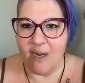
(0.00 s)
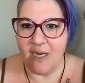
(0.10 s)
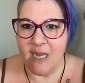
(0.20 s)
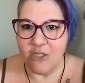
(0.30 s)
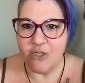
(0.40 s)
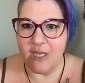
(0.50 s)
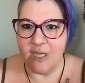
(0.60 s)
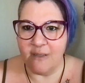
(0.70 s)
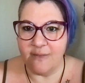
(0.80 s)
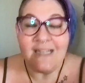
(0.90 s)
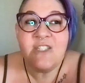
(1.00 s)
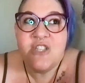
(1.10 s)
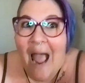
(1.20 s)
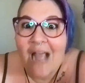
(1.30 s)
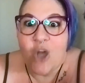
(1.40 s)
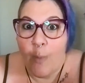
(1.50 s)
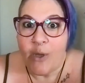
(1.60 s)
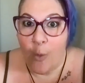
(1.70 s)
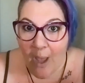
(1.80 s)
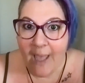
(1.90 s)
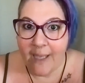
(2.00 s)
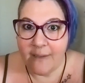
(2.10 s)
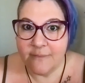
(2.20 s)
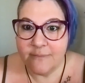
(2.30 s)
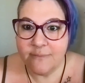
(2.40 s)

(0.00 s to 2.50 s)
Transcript: ADHD. That's not going away.